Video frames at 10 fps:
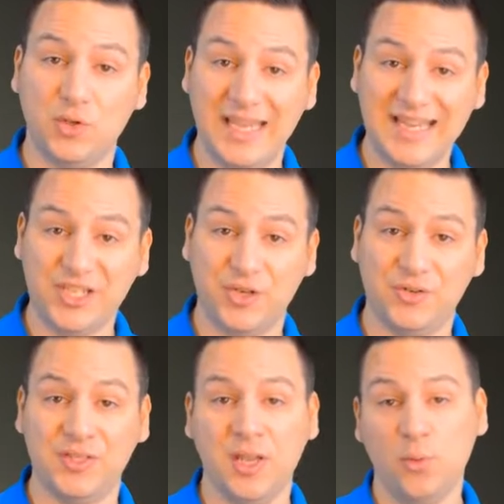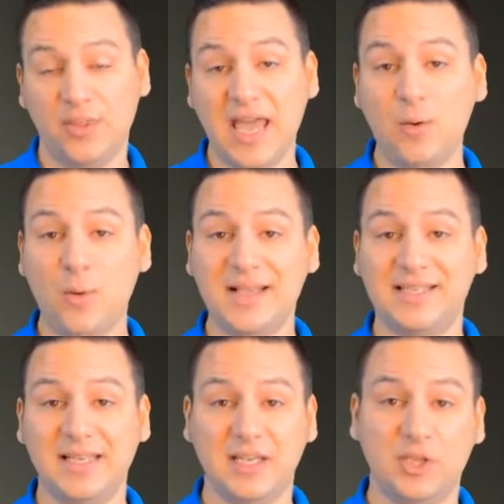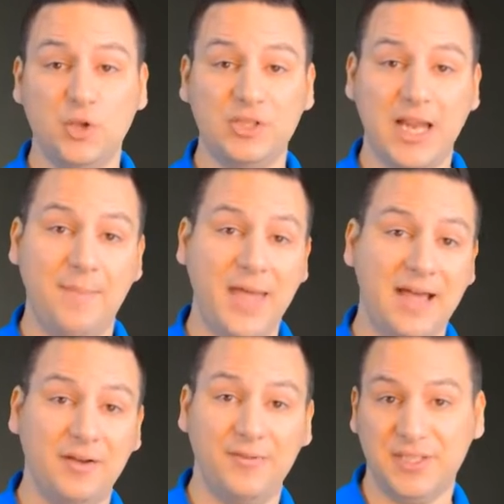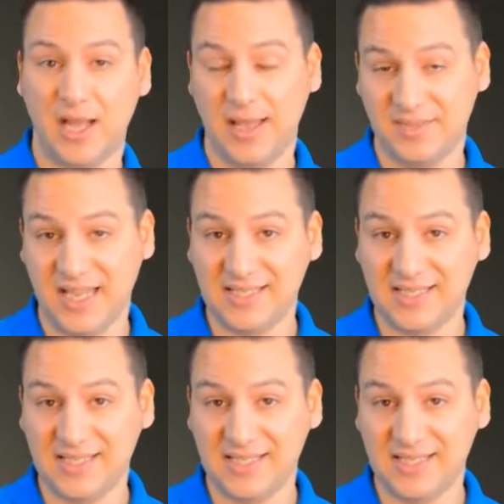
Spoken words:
you issues without wasting a huge amount of time